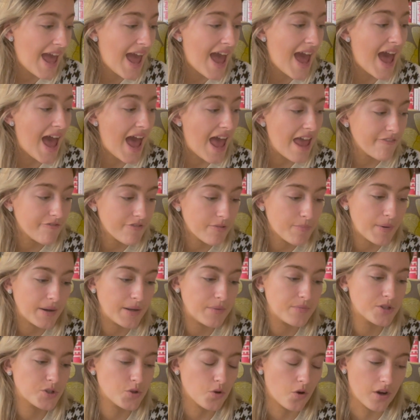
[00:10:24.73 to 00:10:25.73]
everybody
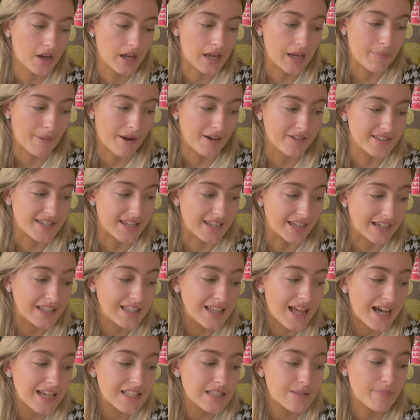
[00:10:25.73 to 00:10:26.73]
was talking about it in
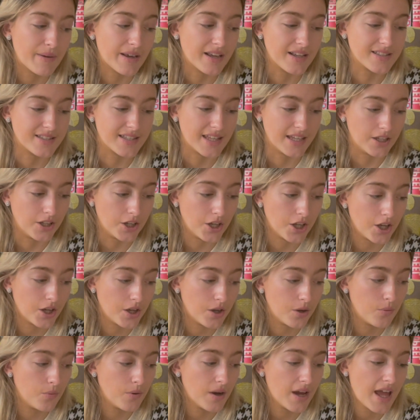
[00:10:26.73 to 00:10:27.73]
class because they
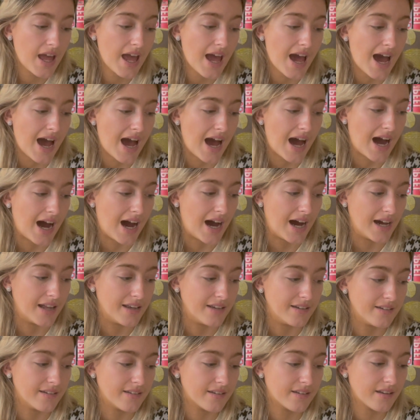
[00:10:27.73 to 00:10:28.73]
knew,
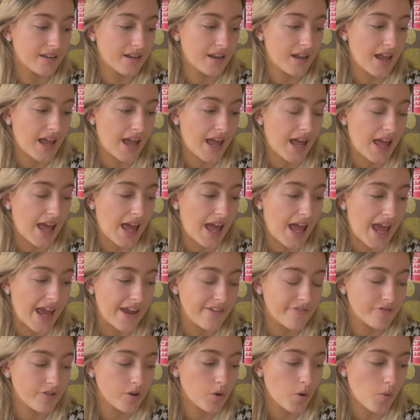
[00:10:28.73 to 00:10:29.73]
and
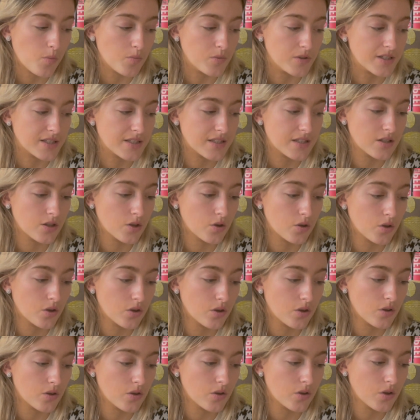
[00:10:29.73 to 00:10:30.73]
everyone was
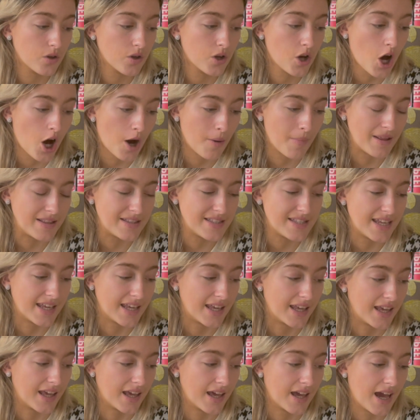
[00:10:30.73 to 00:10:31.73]

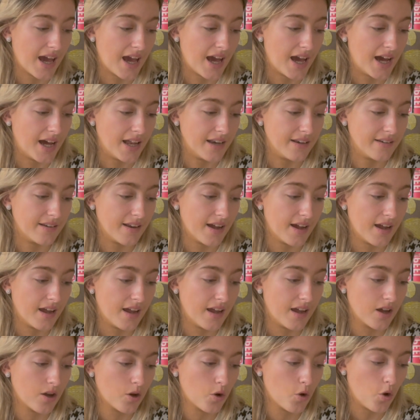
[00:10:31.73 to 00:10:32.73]
commenting
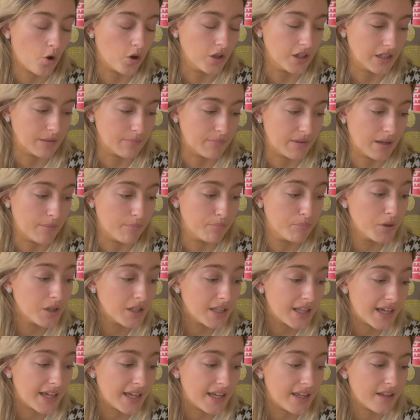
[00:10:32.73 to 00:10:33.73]
and calling me a
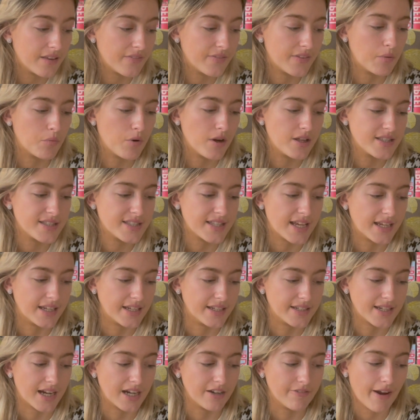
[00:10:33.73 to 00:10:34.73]
bully. They weren't saying it
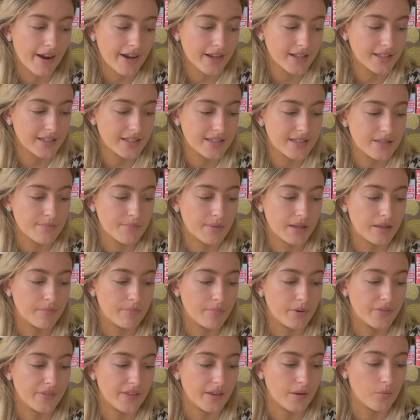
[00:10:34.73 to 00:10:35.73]
directly to me,
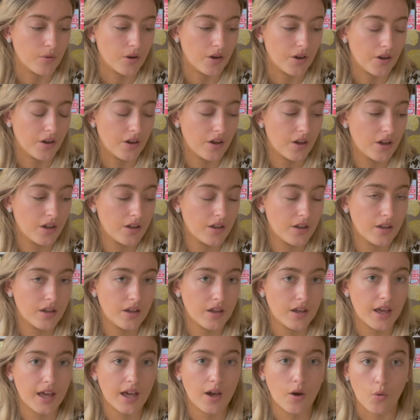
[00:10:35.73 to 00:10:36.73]
but they were
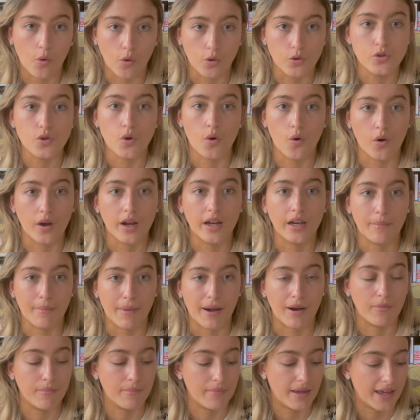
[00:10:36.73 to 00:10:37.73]
all talking
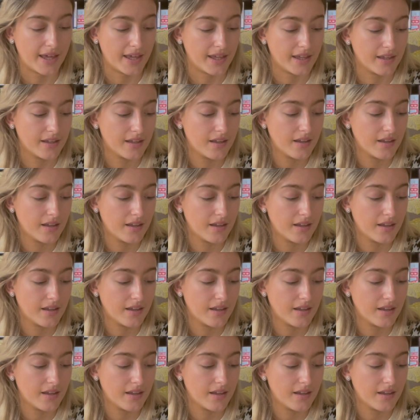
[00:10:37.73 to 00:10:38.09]
about me.